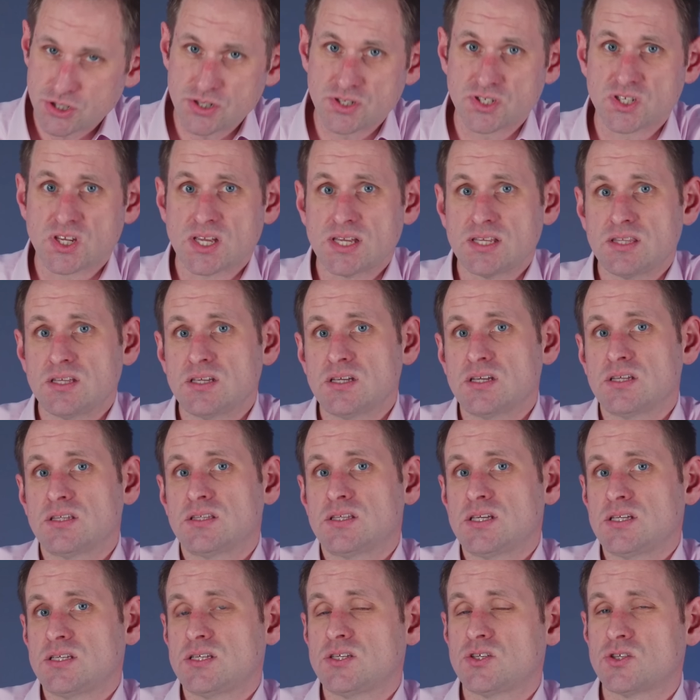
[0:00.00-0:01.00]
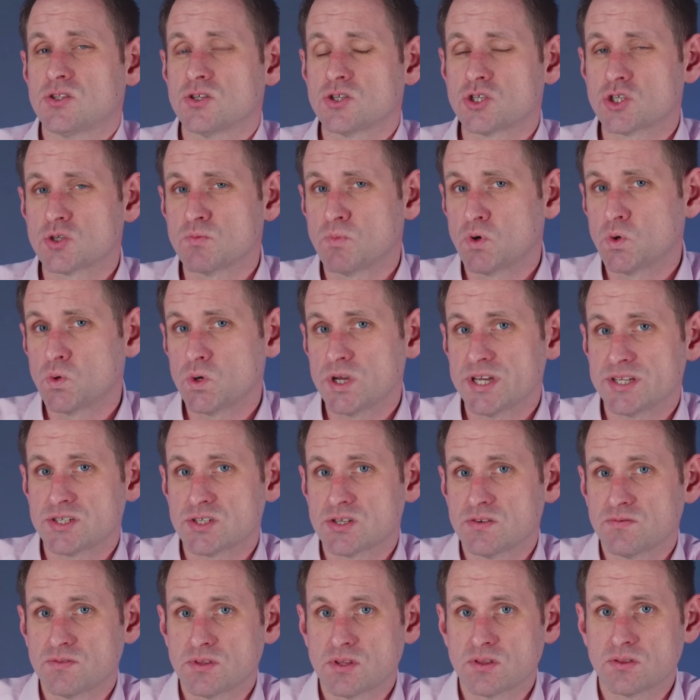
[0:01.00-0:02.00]
I should say that this is the
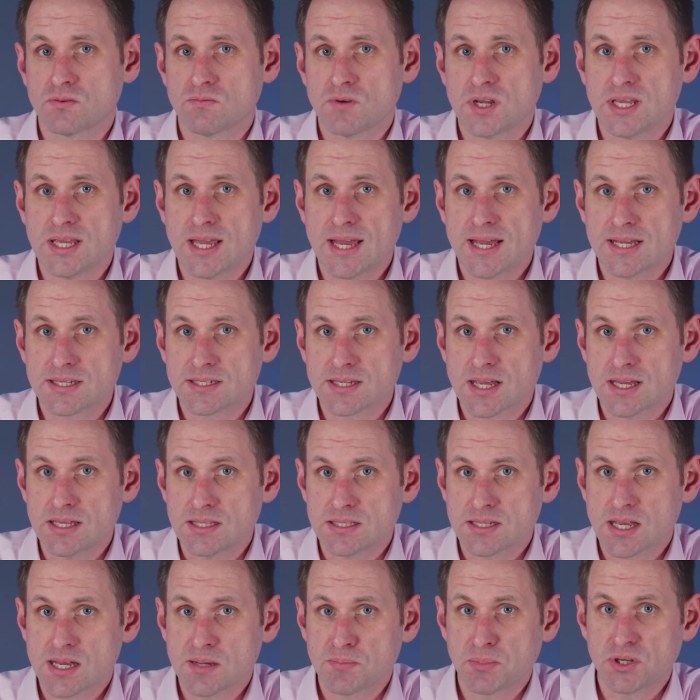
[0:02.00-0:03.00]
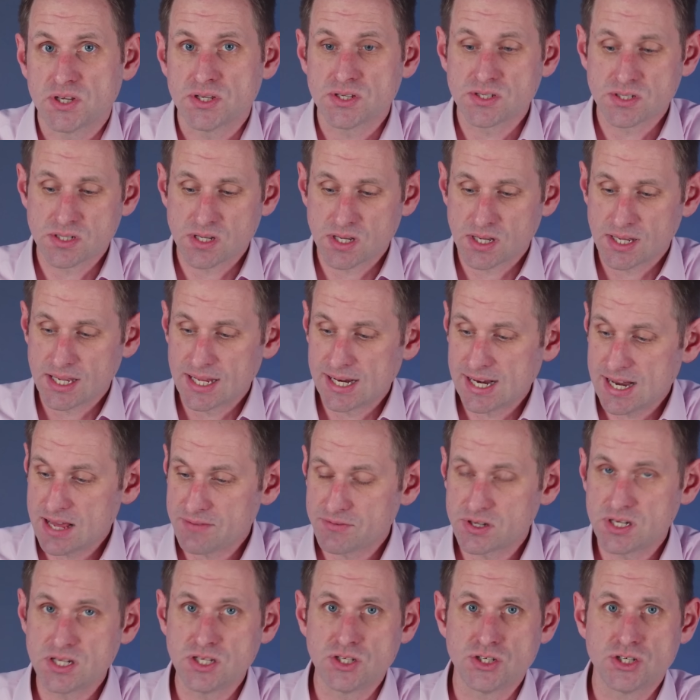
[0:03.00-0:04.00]
smallest of the three S8 tablets at
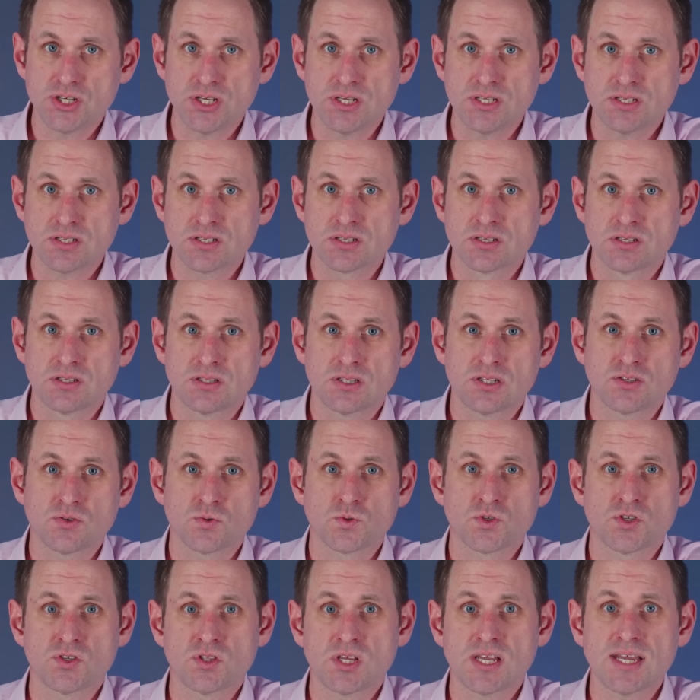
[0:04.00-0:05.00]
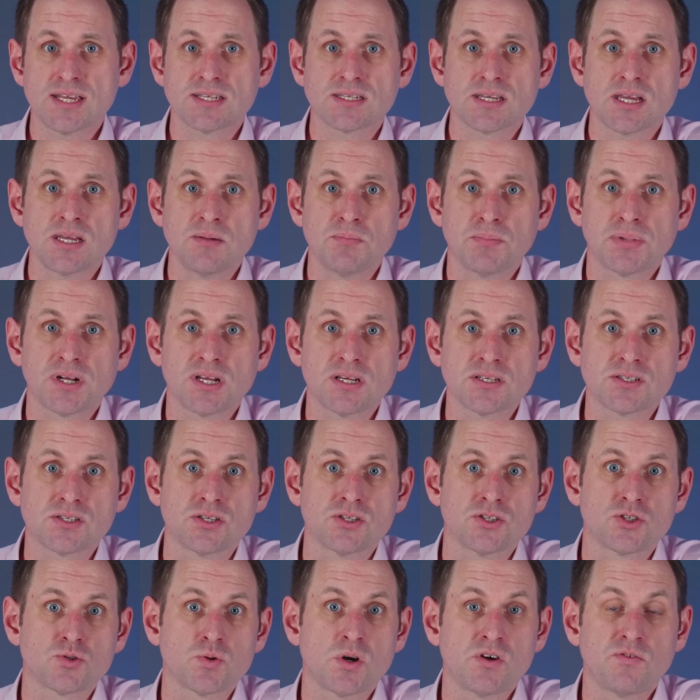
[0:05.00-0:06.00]
11 inches. There's also the S8
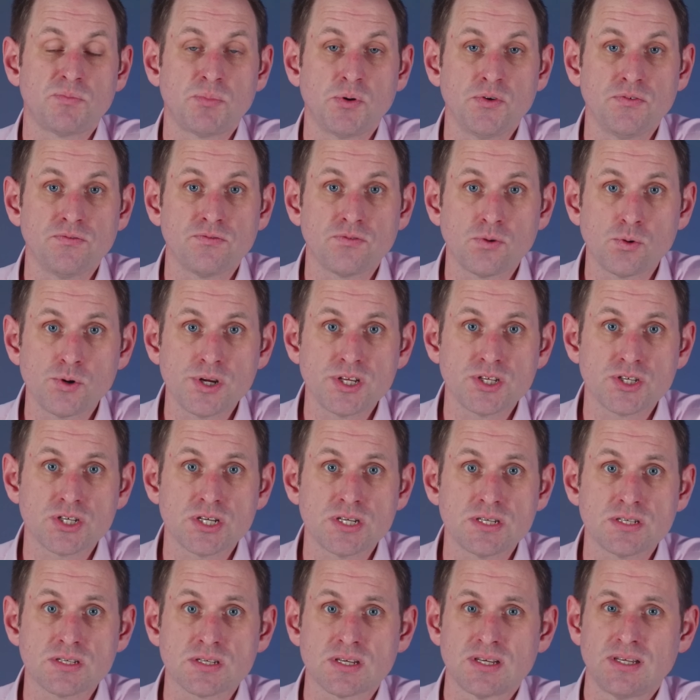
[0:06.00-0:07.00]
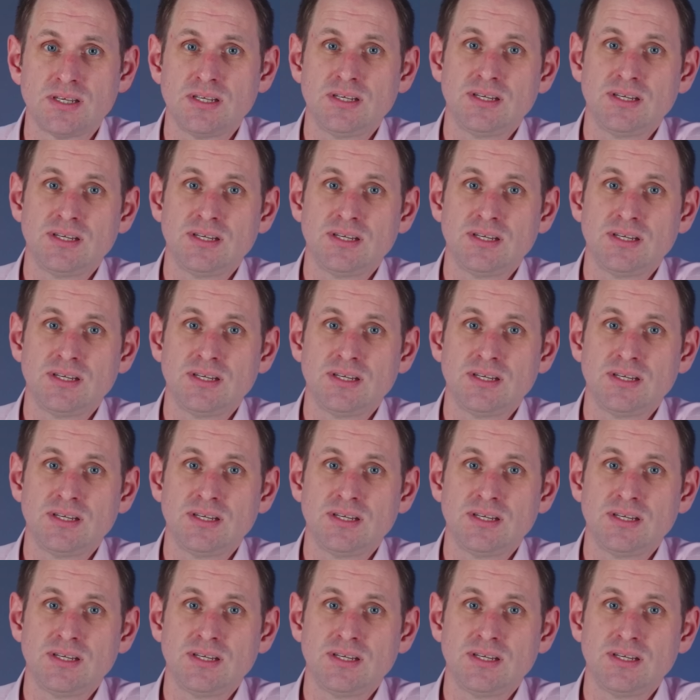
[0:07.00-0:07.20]
Plus at 12.4 inches,